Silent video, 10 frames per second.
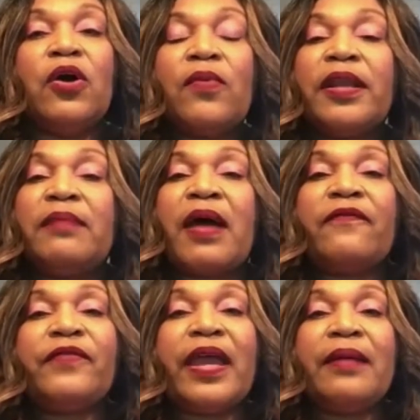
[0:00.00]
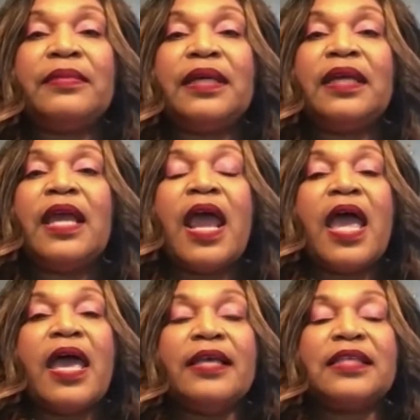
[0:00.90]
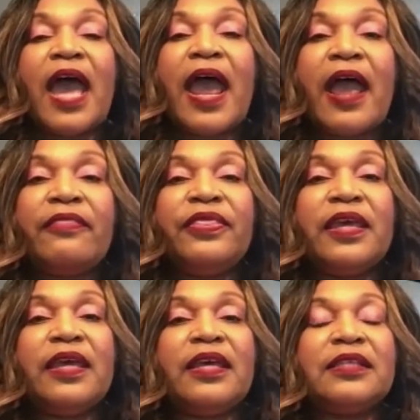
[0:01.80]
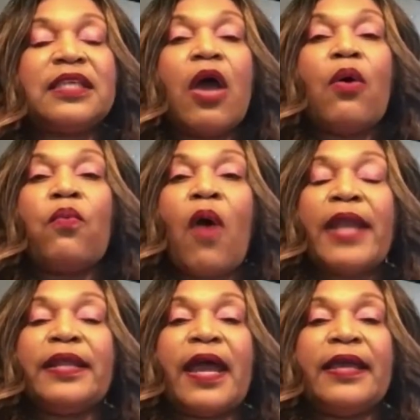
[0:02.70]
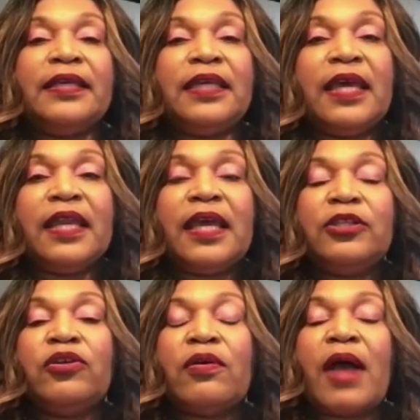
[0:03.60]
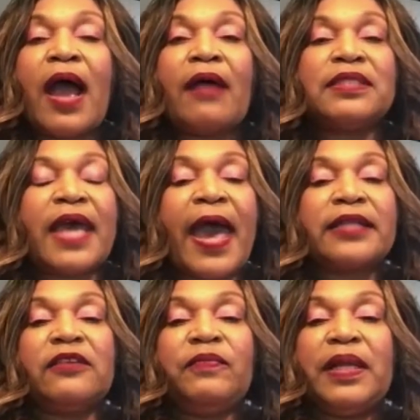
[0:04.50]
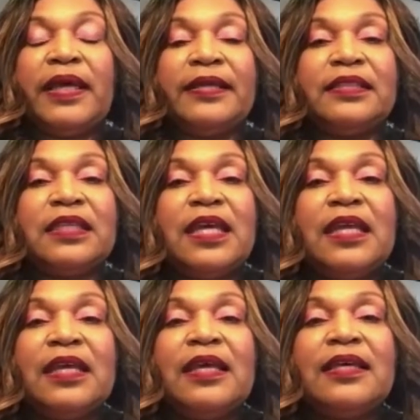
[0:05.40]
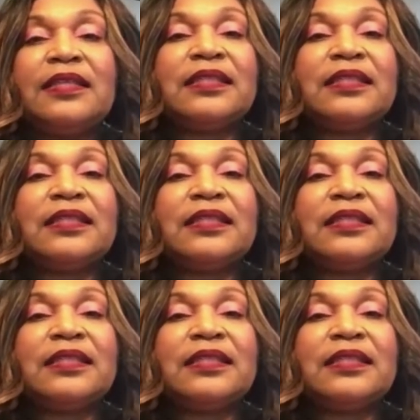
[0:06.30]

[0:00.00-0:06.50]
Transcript: one in my family has had this. Why did I get it? I was active playing tennis.